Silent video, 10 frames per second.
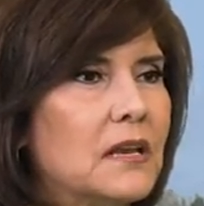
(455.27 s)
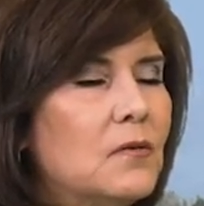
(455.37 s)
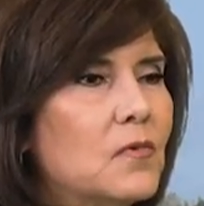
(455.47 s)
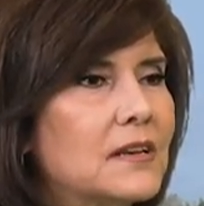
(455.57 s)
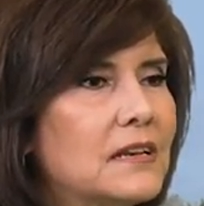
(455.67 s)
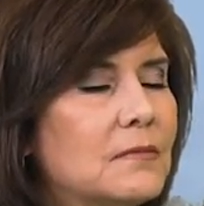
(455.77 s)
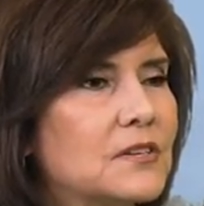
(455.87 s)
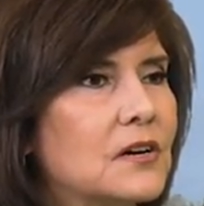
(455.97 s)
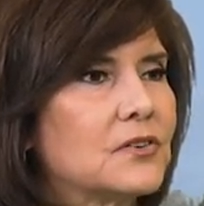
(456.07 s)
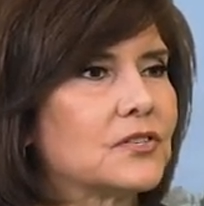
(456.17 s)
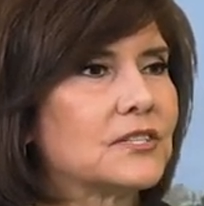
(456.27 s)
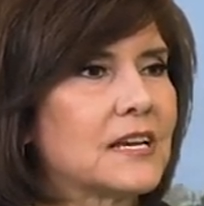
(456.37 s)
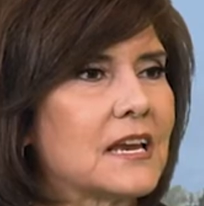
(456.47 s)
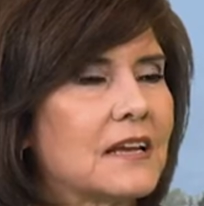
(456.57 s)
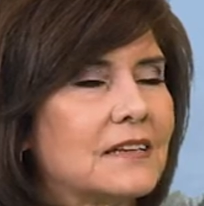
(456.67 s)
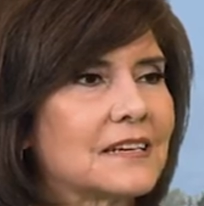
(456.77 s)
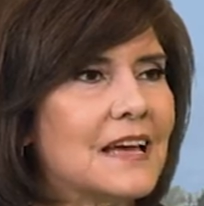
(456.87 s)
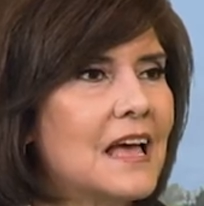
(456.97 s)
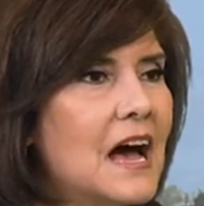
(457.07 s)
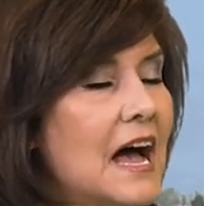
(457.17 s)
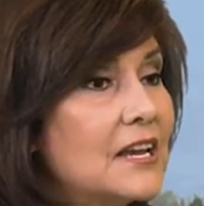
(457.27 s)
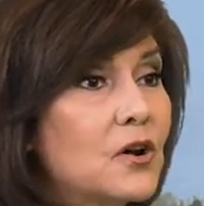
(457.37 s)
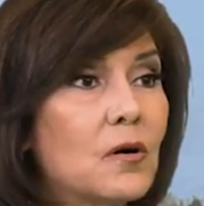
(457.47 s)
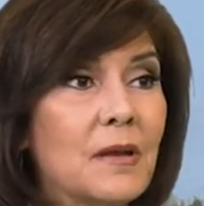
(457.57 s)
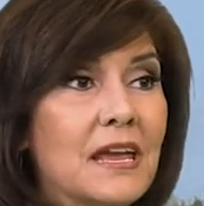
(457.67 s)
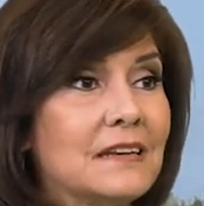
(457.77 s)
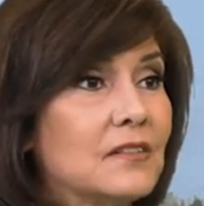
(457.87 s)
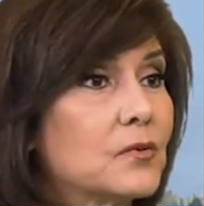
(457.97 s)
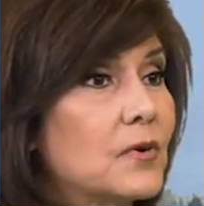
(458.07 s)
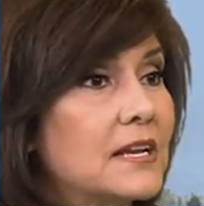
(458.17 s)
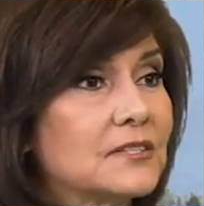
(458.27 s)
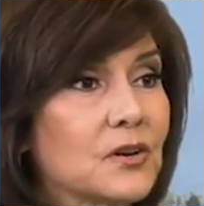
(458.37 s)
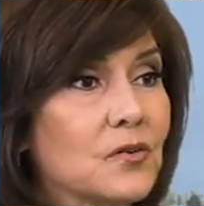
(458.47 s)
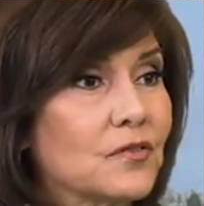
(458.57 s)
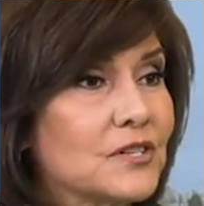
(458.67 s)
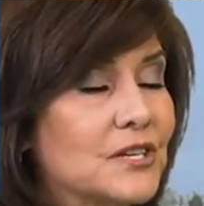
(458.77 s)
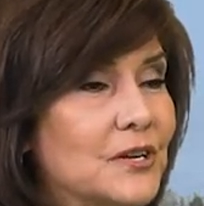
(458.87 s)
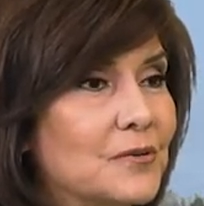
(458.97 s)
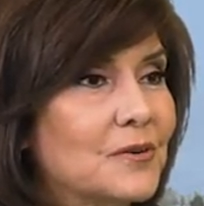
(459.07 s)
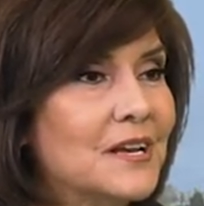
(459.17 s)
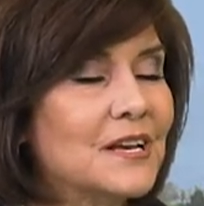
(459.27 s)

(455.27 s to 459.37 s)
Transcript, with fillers: He wanted him to understand, I know I'm handing the reins over to you.